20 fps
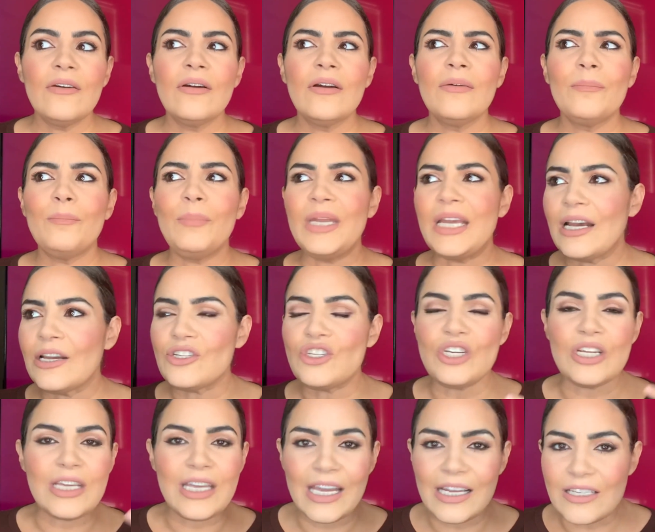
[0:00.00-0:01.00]
because she
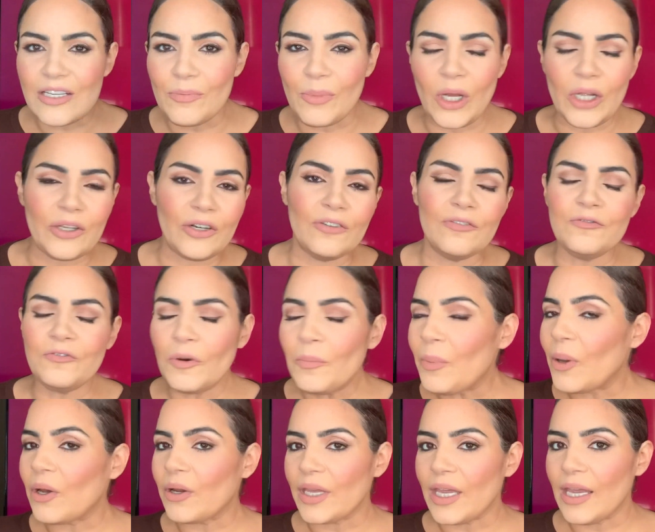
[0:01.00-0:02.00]
kicked a ball in a
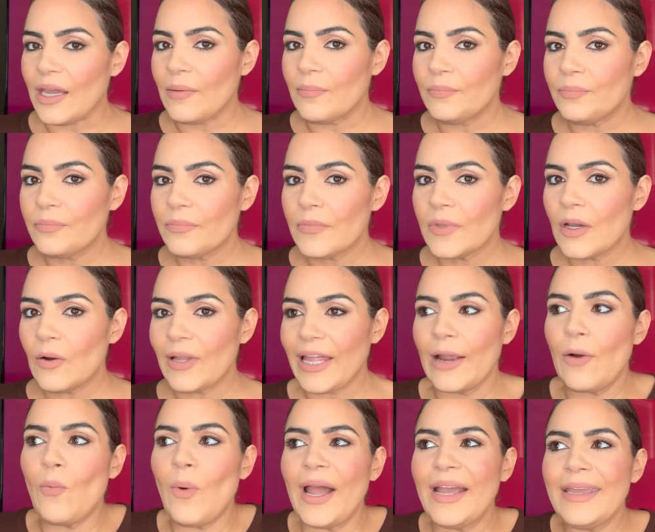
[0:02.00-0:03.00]
football game. Like,
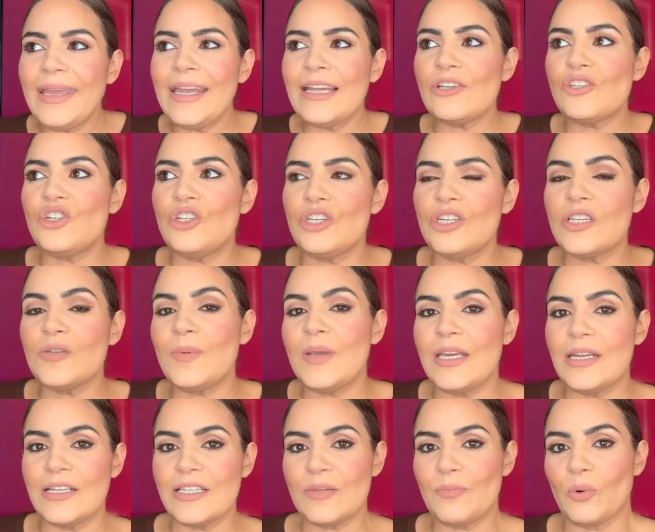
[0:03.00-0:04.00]
why can't she just be an
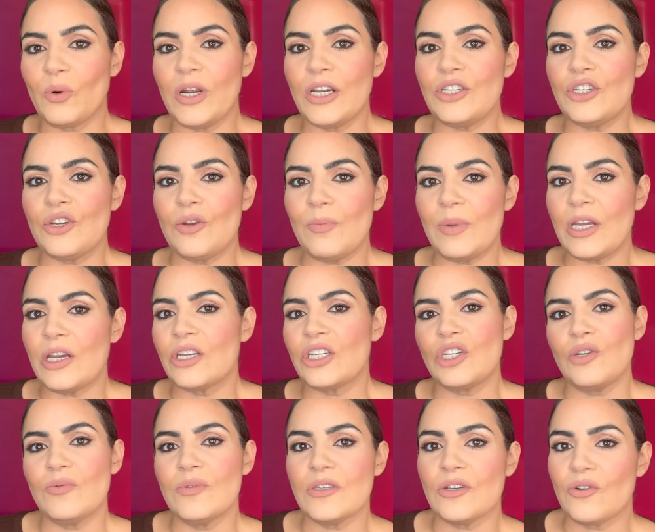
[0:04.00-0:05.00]
inspiration because she
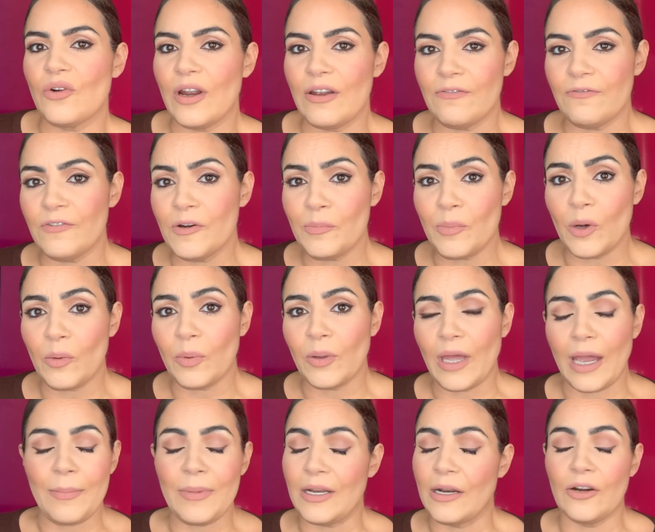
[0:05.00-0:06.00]
was a great
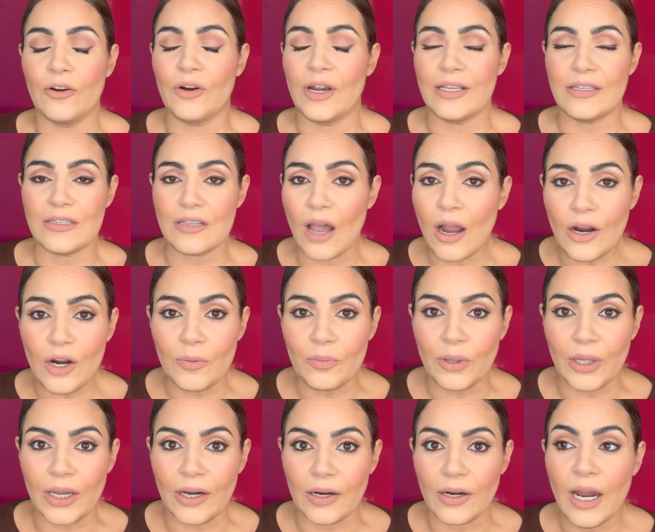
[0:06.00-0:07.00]
a great soccer
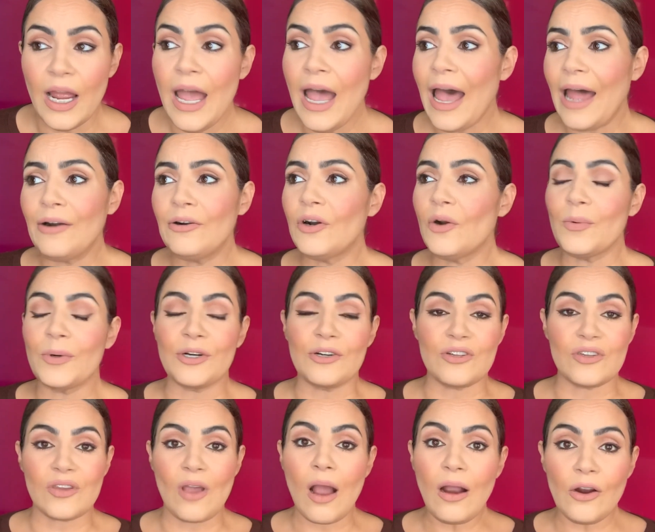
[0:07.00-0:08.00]
player? I don't know what her
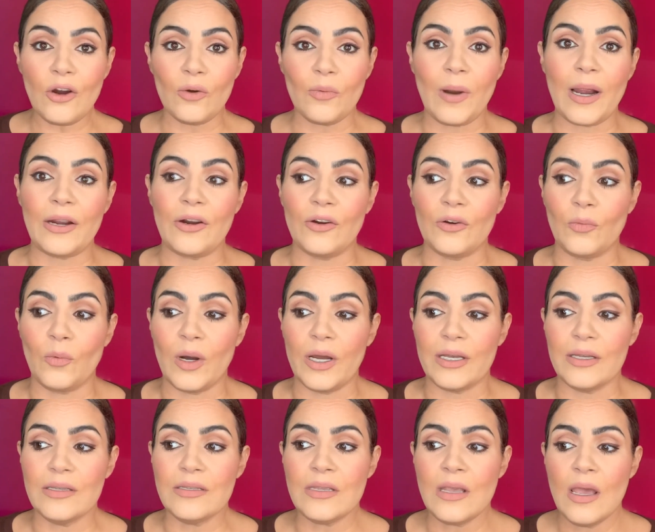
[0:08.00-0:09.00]
soccer record
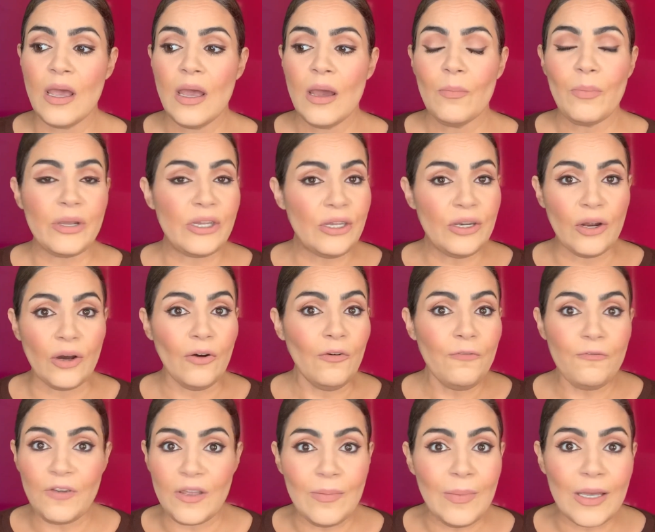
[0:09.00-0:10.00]
was, but you know,
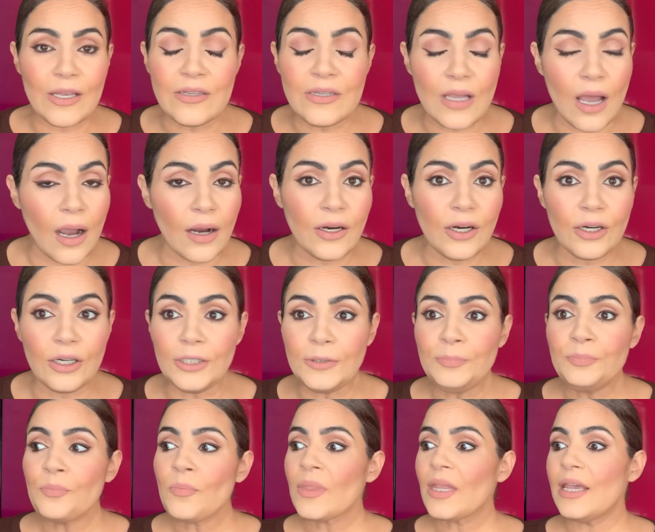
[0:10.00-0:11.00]
female soccer
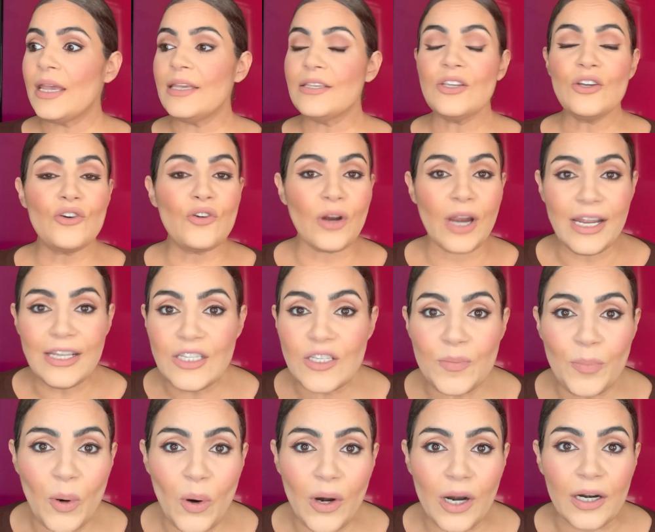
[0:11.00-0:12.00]
is a great
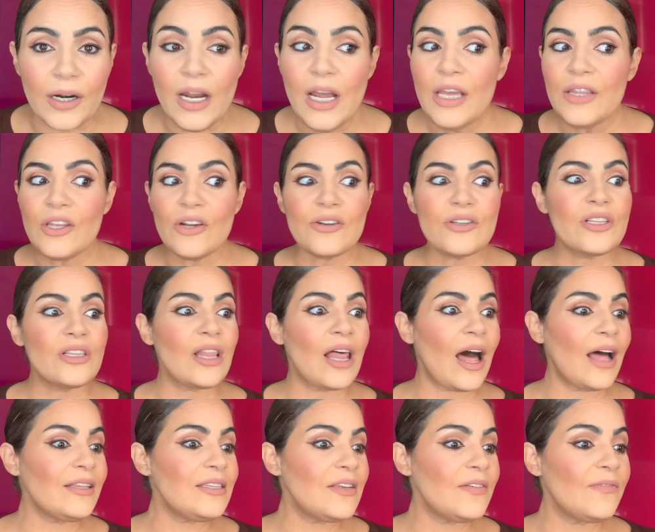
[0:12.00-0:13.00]
sport. There's
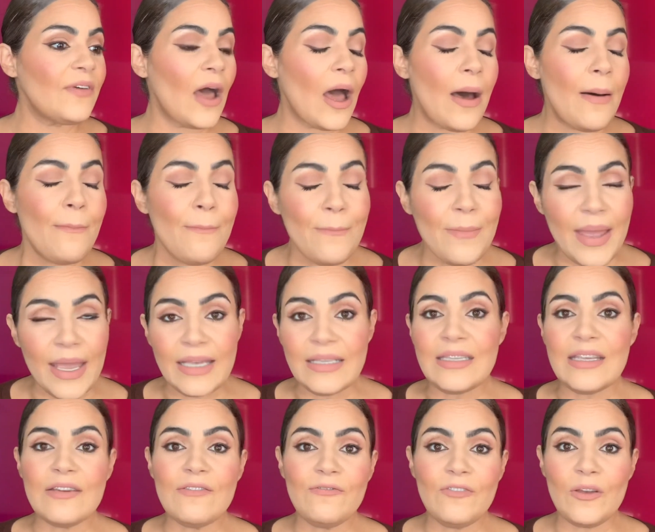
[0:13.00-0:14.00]
lots of
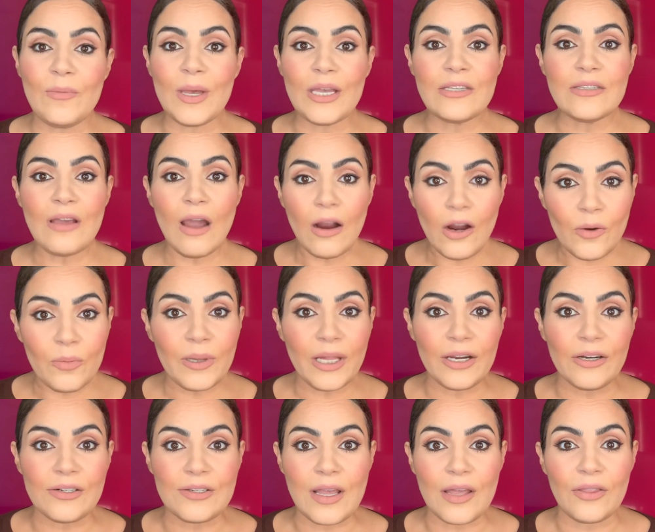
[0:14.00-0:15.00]
amazing female soccer
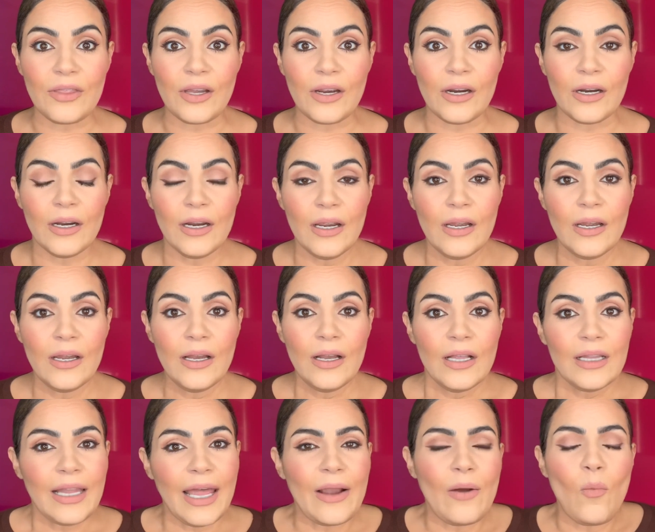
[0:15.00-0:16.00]
players out there.
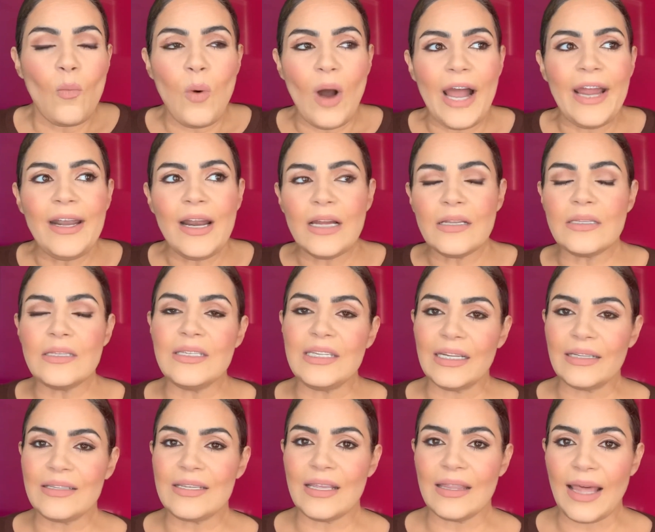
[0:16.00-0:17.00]
Like, why not
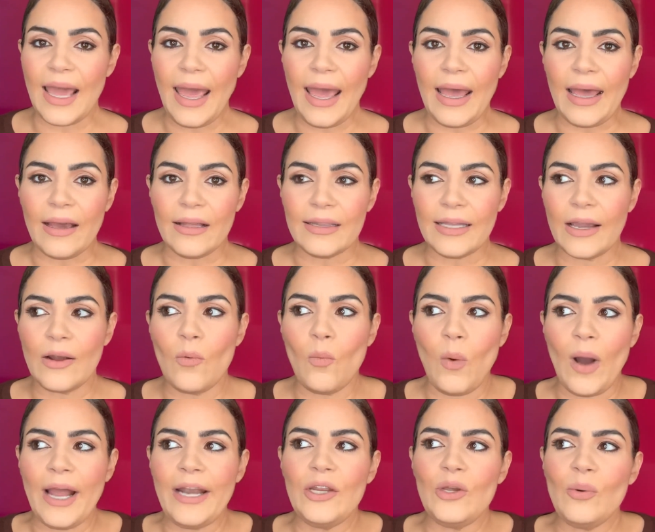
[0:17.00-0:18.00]
stick to that? Like,
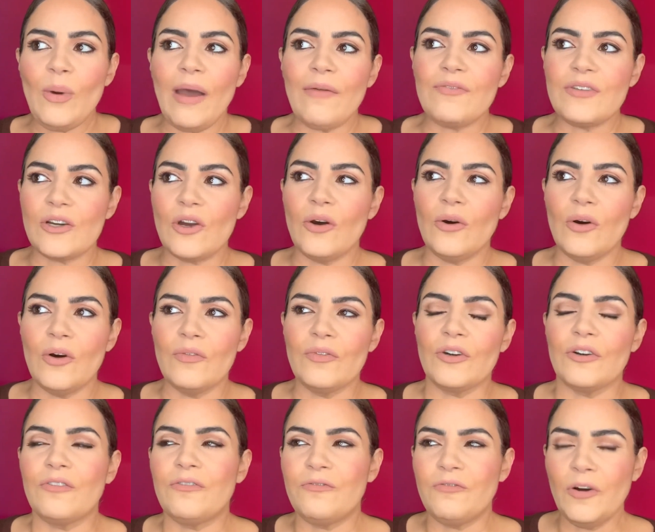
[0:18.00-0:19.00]
why do you have to go over
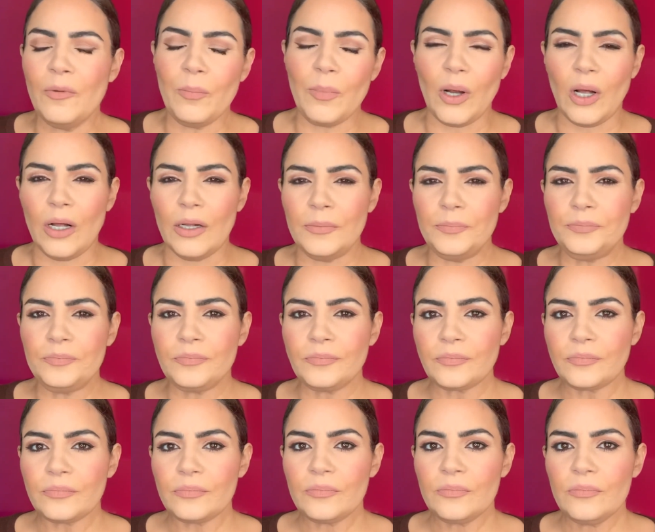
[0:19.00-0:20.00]
to football?
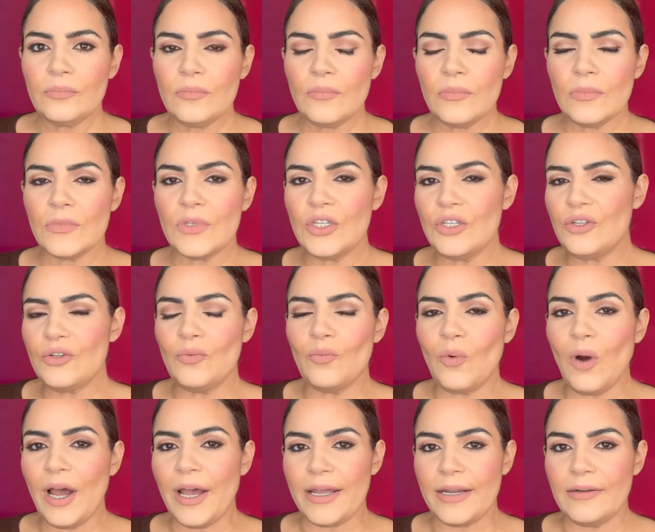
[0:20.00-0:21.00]
To do
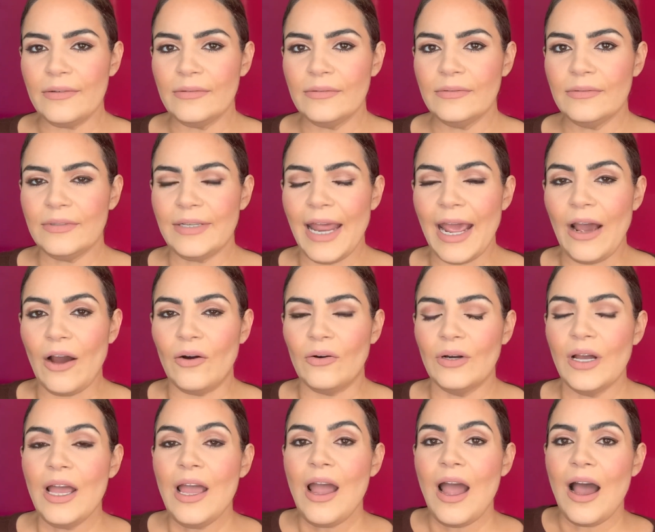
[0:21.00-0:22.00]
what? Now,
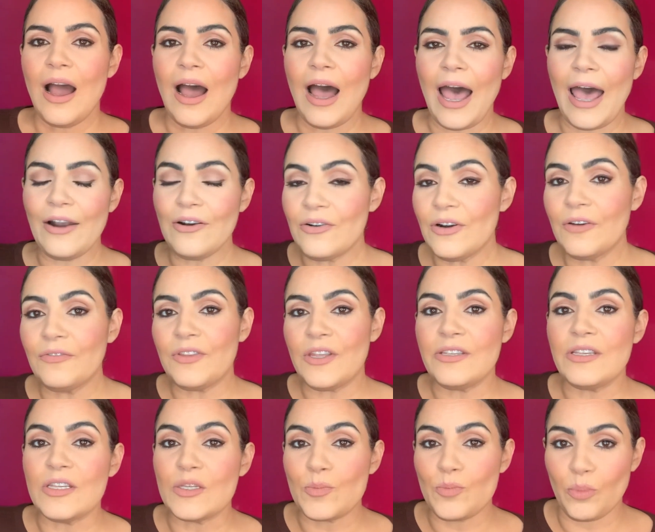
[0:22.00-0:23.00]
I don't know if this
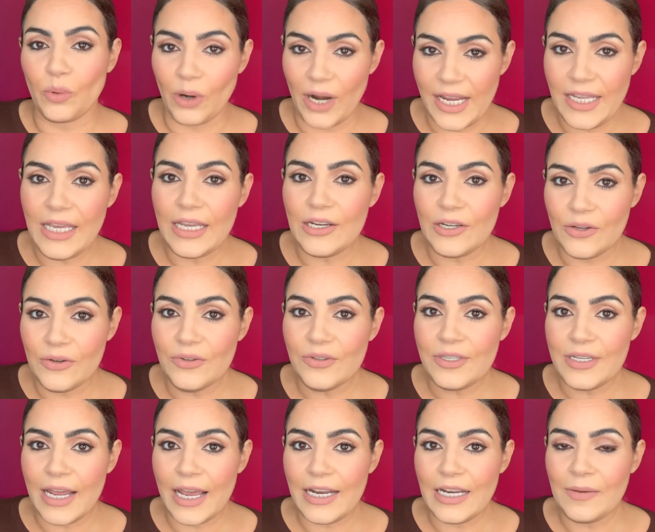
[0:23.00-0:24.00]
is breaking news
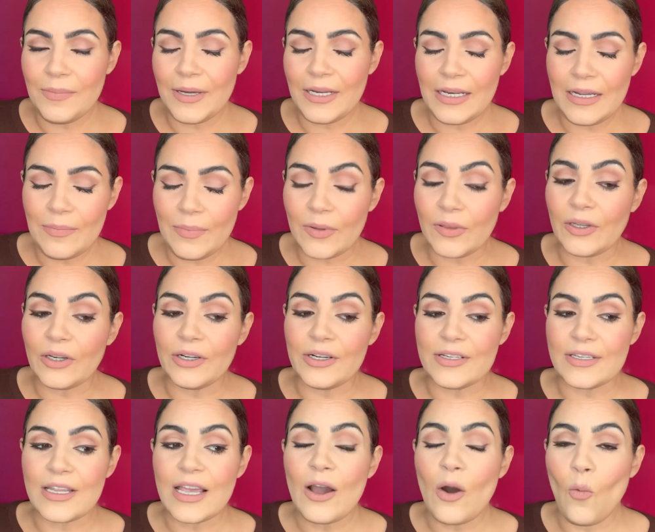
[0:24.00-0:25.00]
to anybody, but there
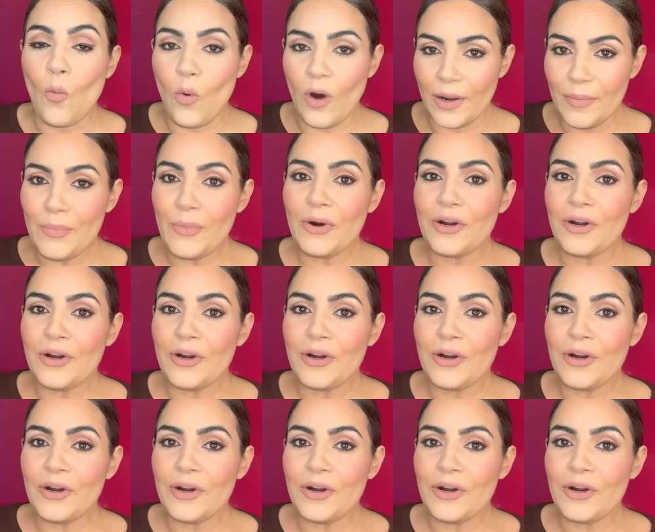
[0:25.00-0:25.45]
is one more